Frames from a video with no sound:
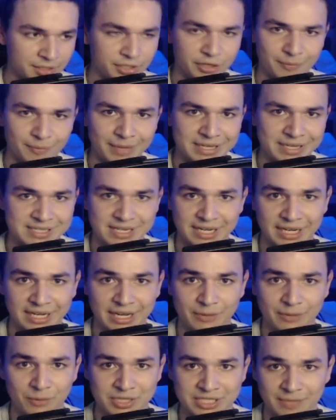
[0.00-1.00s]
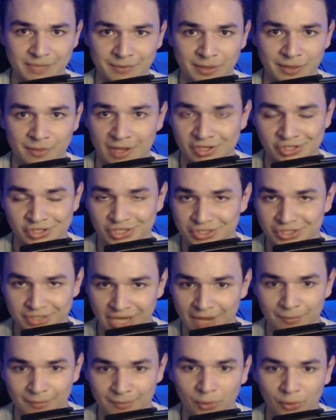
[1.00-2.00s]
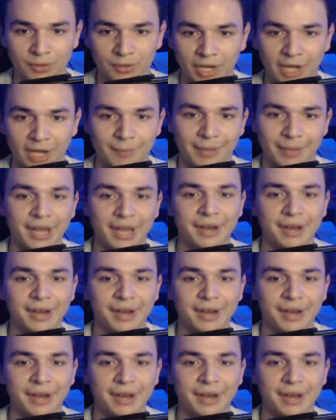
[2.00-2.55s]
you're mixing it in with something that's just not Mortal Kombat.